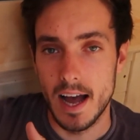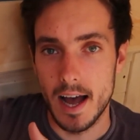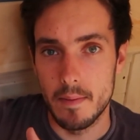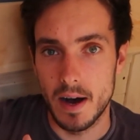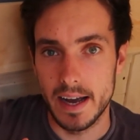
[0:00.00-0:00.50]

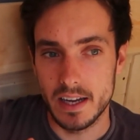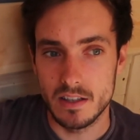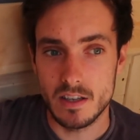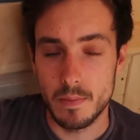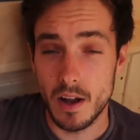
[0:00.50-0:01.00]
I
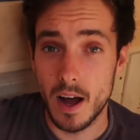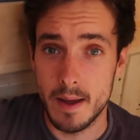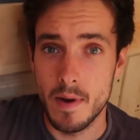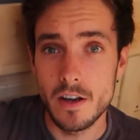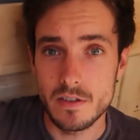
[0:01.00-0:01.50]
can
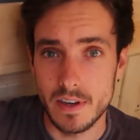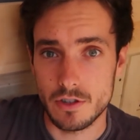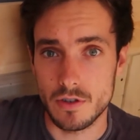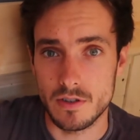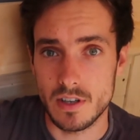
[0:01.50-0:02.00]
supply most
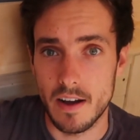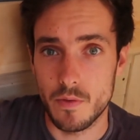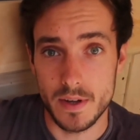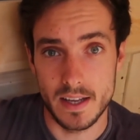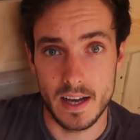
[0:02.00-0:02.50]
Victron
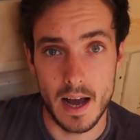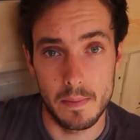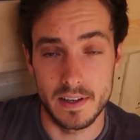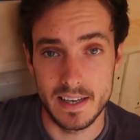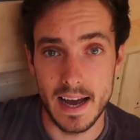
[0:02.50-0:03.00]
stuff within a
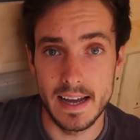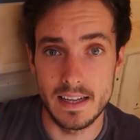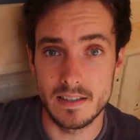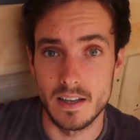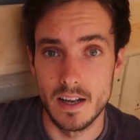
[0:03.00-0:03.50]
couple of
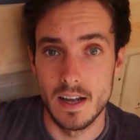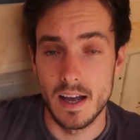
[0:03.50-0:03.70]
days,